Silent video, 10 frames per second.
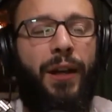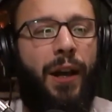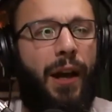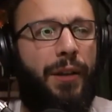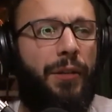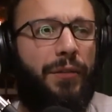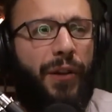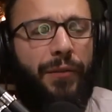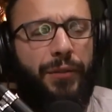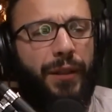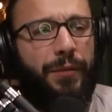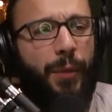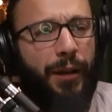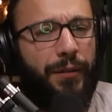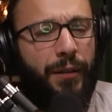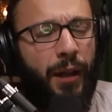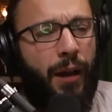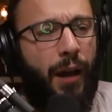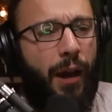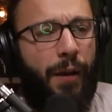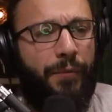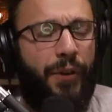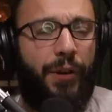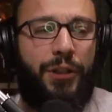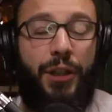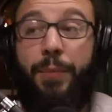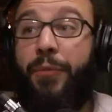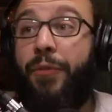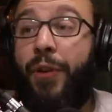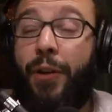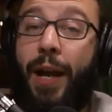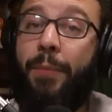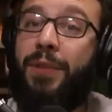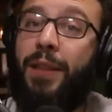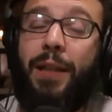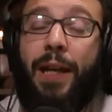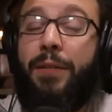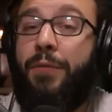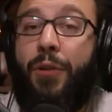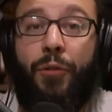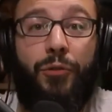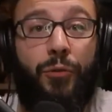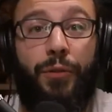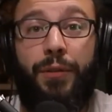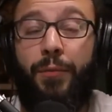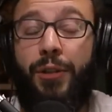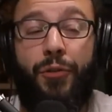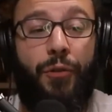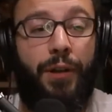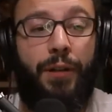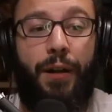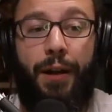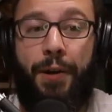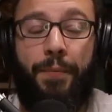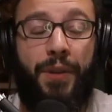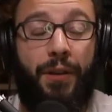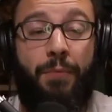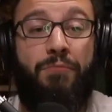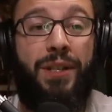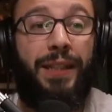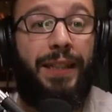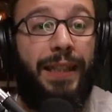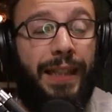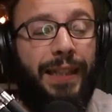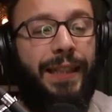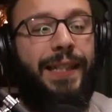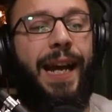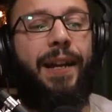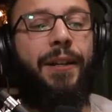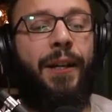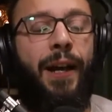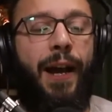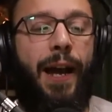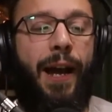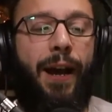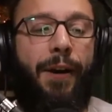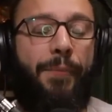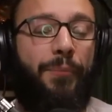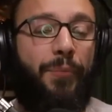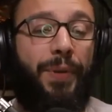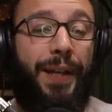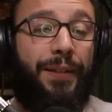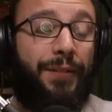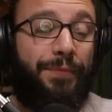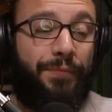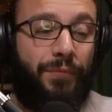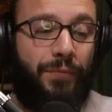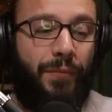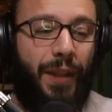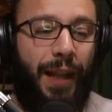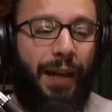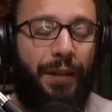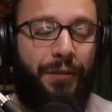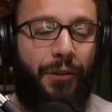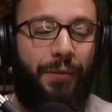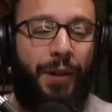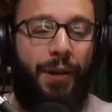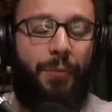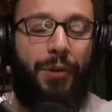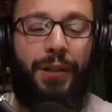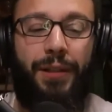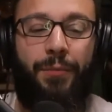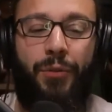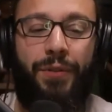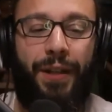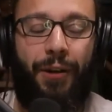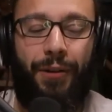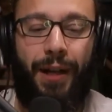I think it was $5 or $6. Very cheap, very empty. Again, no tourism in Jordan, completely dead place. And I start putting these boots out.